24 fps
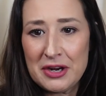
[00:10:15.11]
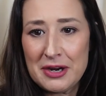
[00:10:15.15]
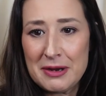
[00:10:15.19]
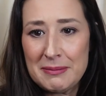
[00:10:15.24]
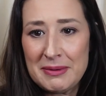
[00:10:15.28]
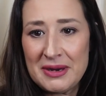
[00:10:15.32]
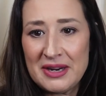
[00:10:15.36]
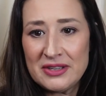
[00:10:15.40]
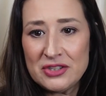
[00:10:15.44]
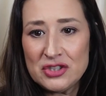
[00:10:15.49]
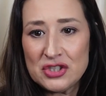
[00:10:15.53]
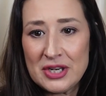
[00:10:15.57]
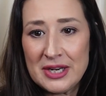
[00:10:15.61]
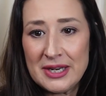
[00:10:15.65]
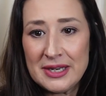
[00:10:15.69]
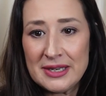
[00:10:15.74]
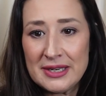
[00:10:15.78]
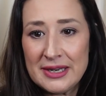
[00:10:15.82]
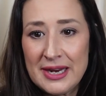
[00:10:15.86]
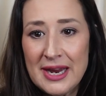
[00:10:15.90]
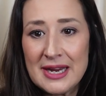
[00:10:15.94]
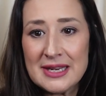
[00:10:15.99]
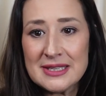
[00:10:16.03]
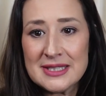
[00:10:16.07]
a budget.
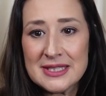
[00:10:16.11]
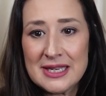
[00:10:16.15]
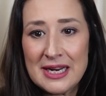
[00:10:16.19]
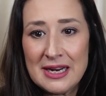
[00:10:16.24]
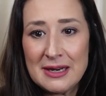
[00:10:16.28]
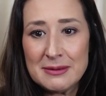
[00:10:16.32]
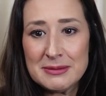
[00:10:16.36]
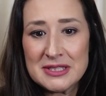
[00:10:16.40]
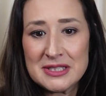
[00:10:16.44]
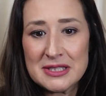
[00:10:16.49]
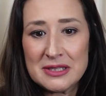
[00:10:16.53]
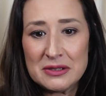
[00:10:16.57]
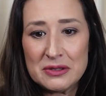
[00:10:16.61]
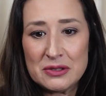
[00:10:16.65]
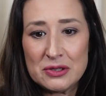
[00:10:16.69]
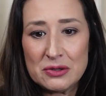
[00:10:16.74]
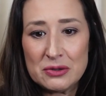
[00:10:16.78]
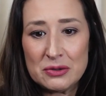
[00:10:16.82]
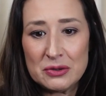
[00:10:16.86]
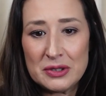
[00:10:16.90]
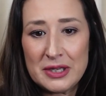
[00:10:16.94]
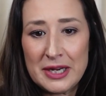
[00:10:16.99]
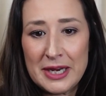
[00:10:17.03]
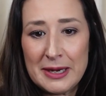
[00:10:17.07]
Yes,
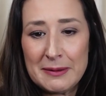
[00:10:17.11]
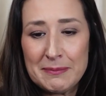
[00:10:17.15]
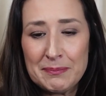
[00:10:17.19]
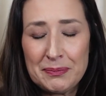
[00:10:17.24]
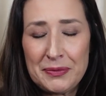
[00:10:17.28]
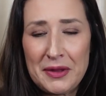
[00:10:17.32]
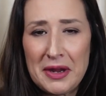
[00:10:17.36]
absolutely.